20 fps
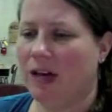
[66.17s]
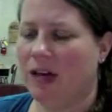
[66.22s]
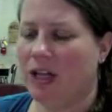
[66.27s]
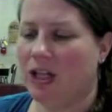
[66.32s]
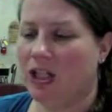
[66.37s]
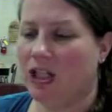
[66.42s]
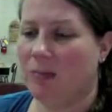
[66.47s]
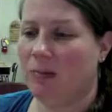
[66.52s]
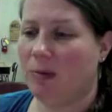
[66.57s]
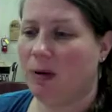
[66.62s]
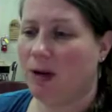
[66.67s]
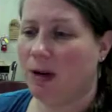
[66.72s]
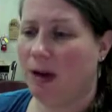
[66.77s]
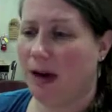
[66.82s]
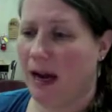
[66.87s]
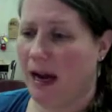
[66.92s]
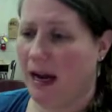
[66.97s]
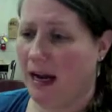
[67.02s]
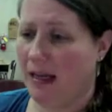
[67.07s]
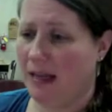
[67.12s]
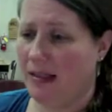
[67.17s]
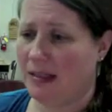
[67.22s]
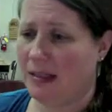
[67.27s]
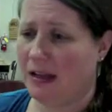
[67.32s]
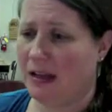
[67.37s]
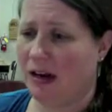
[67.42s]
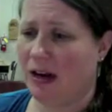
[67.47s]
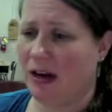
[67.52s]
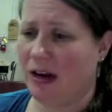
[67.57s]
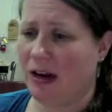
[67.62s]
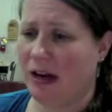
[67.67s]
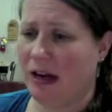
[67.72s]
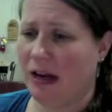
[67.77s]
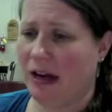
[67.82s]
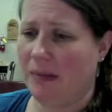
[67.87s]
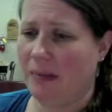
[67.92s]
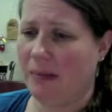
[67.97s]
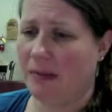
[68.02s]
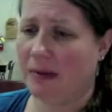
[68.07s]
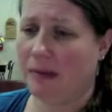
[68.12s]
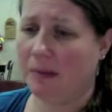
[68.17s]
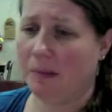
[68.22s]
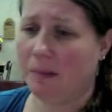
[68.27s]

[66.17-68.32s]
She put her hands on her hips.